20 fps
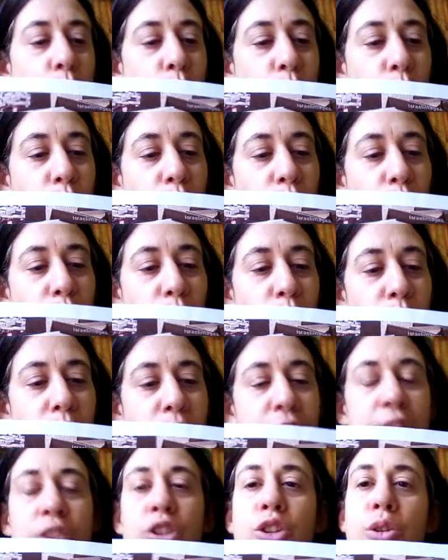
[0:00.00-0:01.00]
all
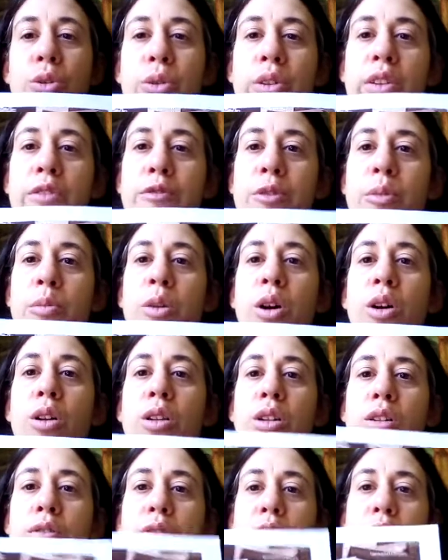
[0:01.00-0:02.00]
the Jews from all
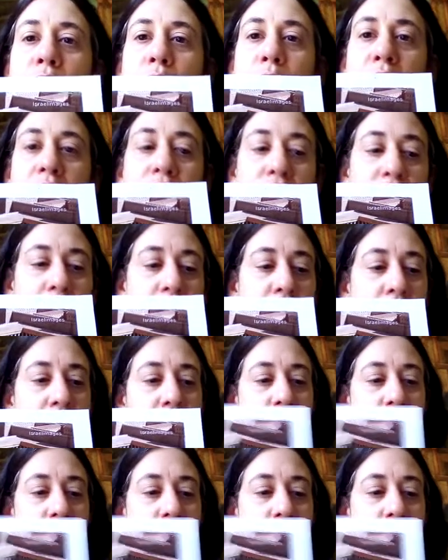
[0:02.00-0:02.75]
over the world